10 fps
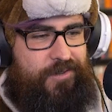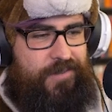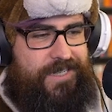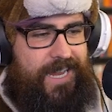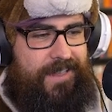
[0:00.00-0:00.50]
you
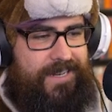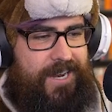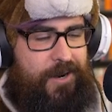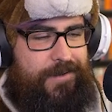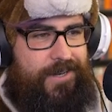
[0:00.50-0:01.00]
for telling
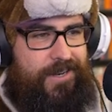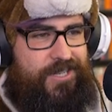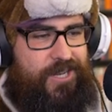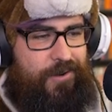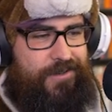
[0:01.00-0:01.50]
terrible, dirty
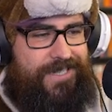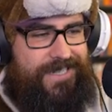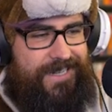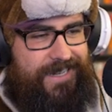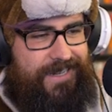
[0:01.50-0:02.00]

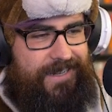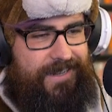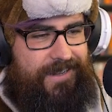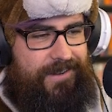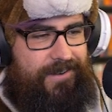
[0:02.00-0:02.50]
jokes. Huh?
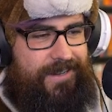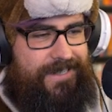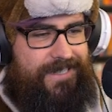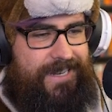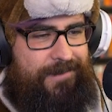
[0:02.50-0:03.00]
Why
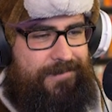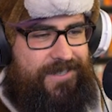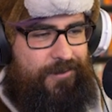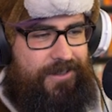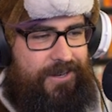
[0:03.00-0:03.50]
is the name
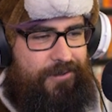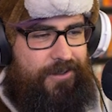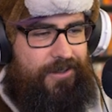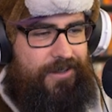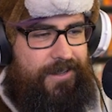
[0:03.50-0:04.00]
so
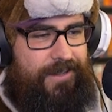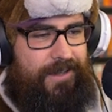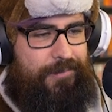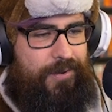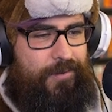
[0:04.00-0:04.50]
literal?
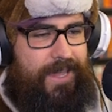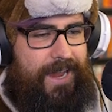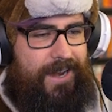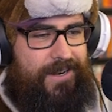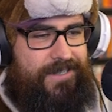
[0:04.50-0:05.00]
Who
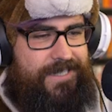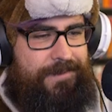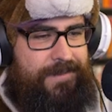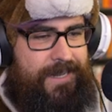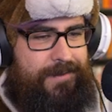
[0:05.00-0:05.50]
cares?
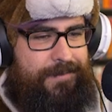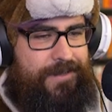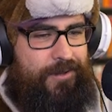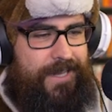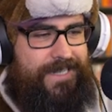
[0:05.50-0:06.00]
Sometimes I'm
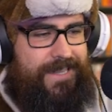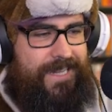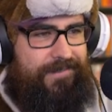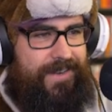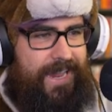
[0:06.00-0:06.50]
too lazy to
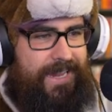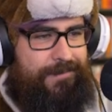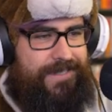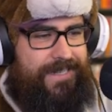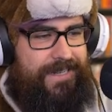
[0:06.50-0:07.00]
think of
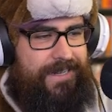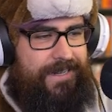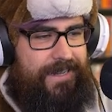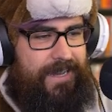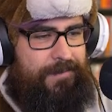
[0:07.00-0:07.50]
names.
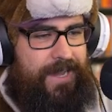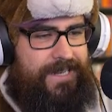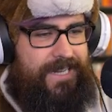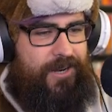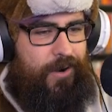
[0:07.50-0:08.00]
I'm
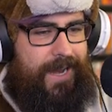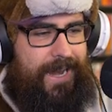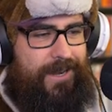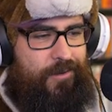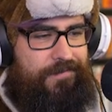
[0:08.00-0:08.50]
constantly cranking
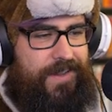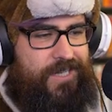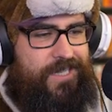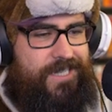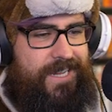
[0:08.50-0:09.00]
out new
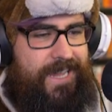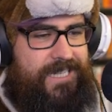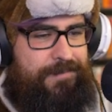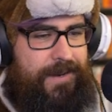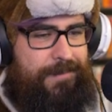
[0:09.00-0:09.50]
inventions, so you can't
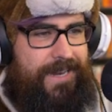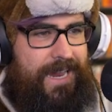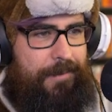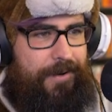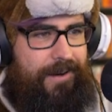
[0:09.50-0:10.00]
expect me to
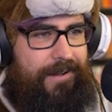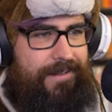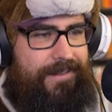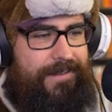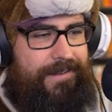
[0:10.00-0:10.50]
name them all.